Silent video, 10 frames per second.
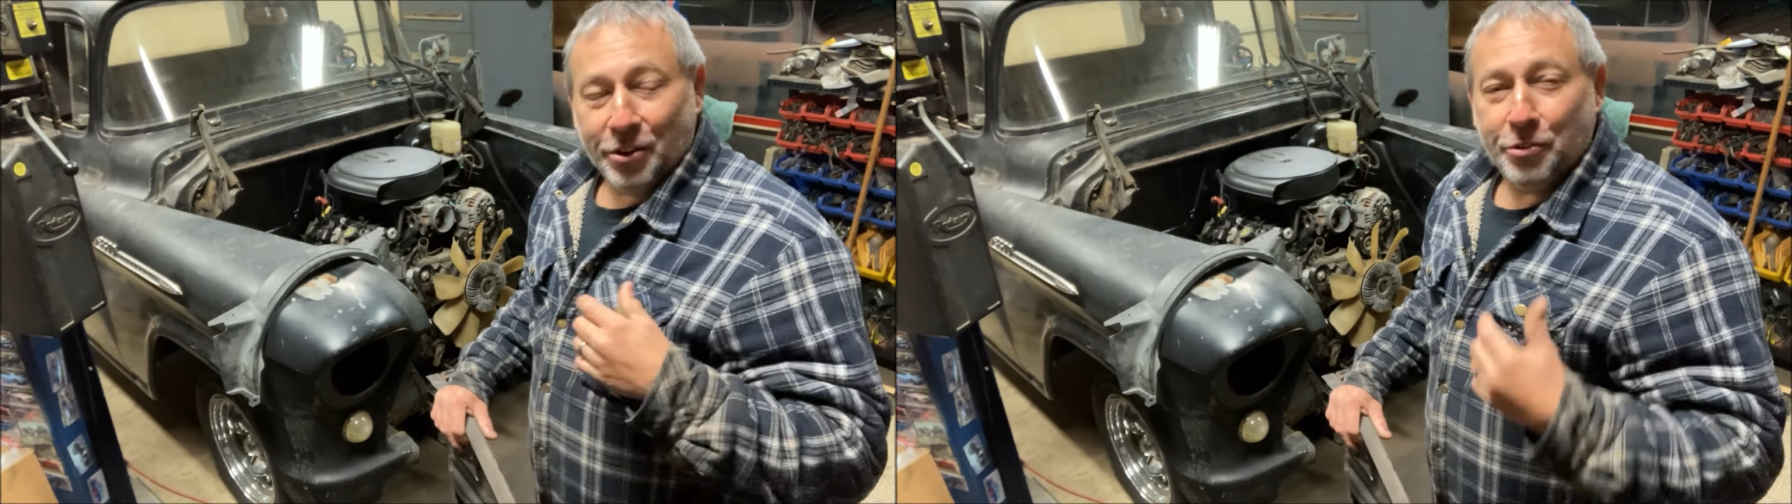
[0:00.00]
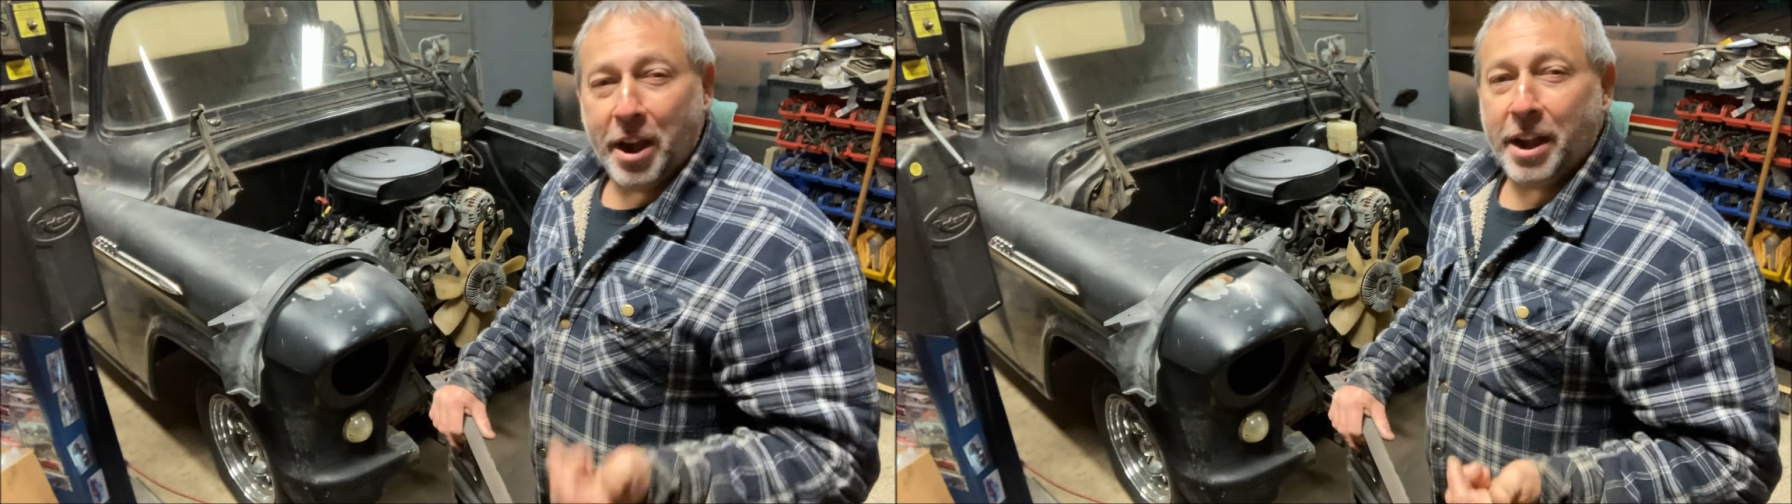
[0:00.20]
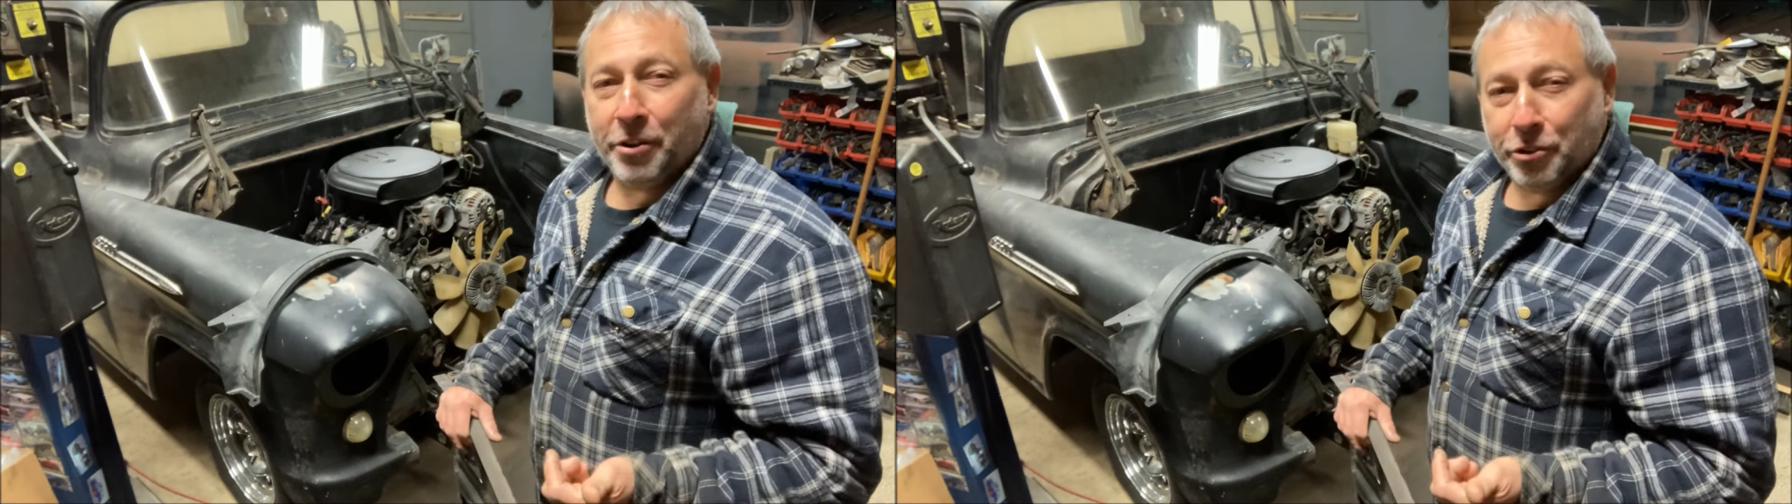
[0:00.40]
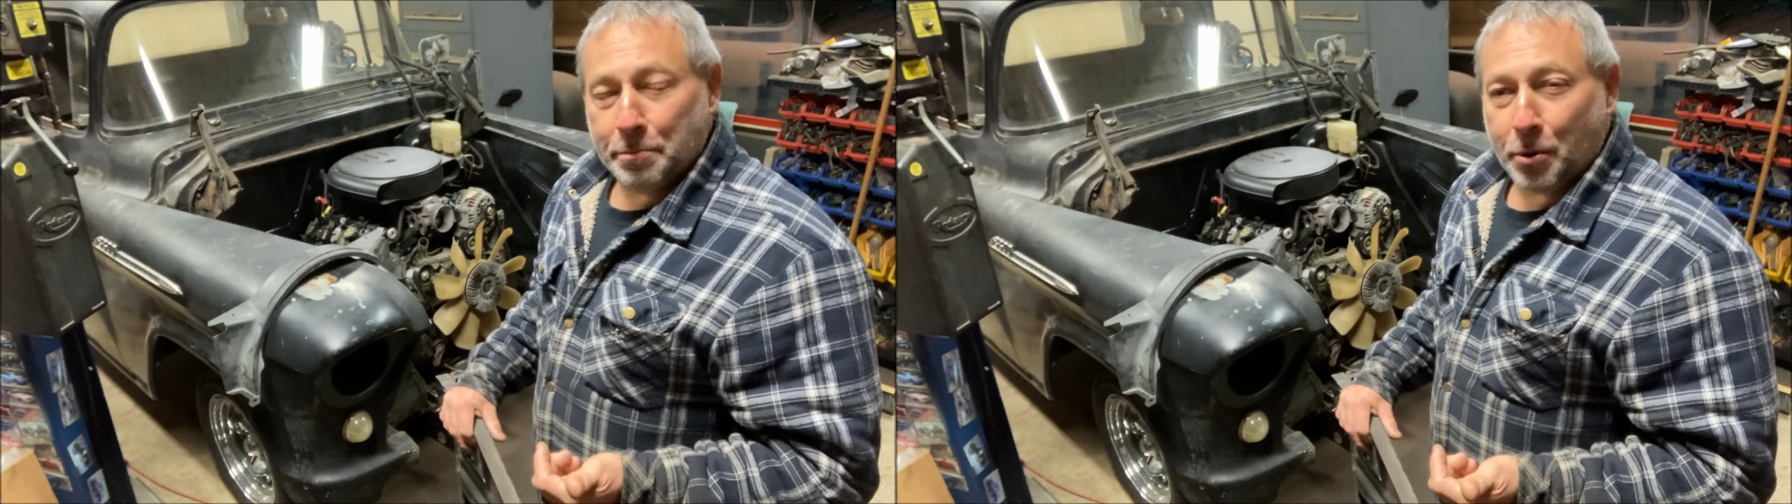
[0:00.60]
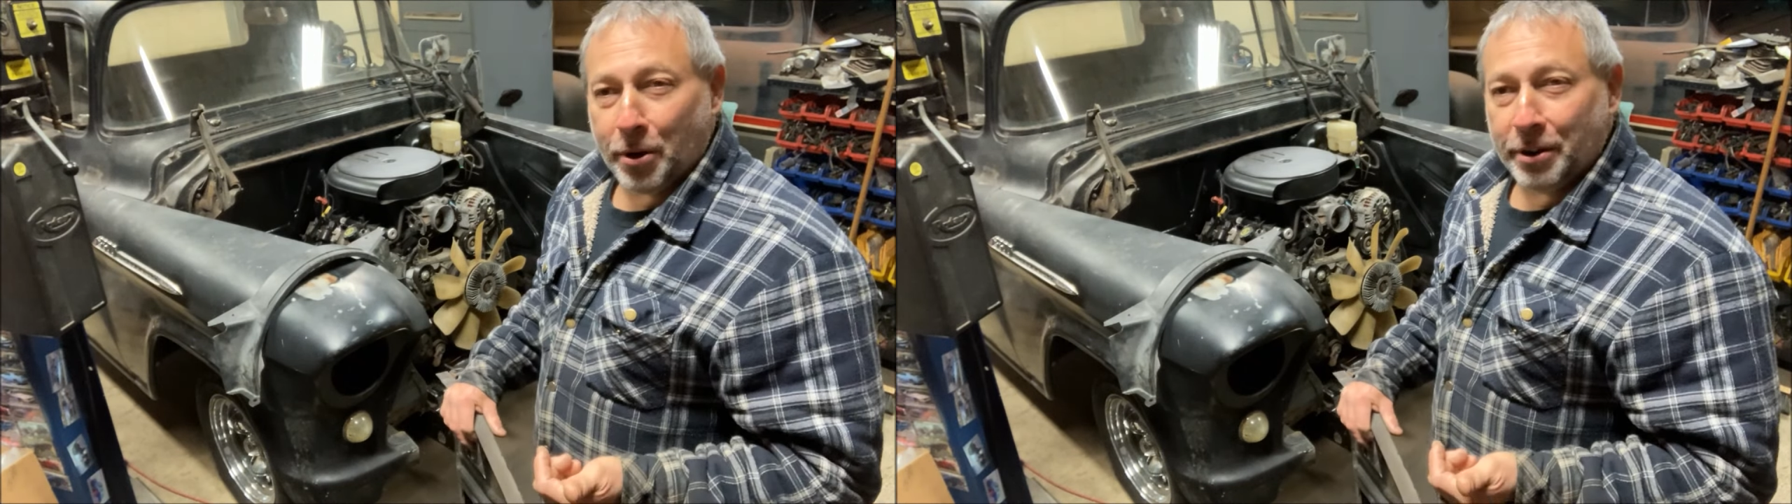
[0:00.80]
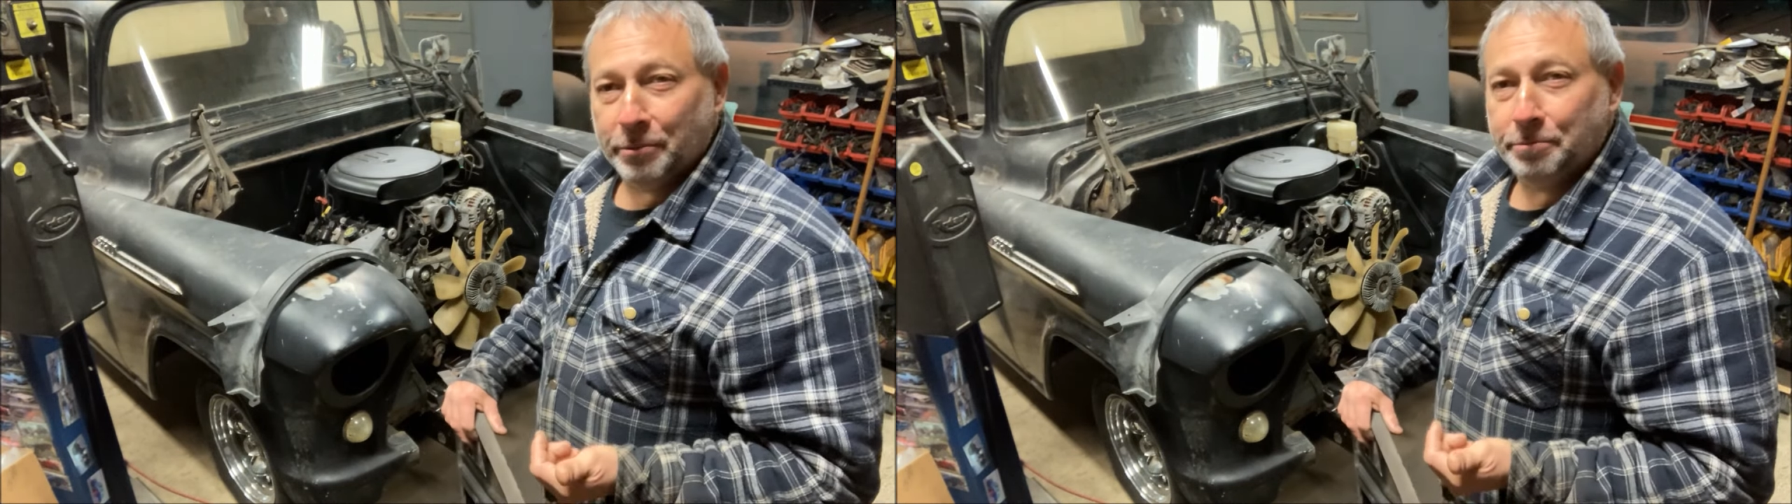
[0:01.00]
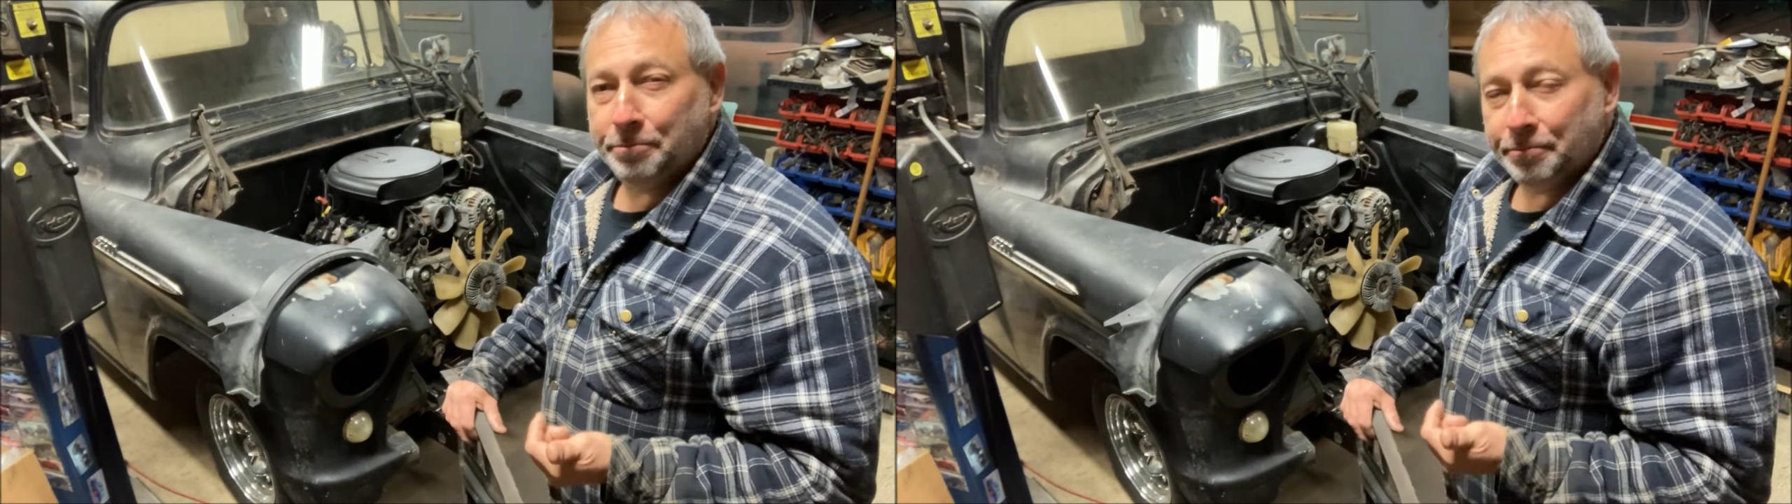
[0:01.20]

radiator support,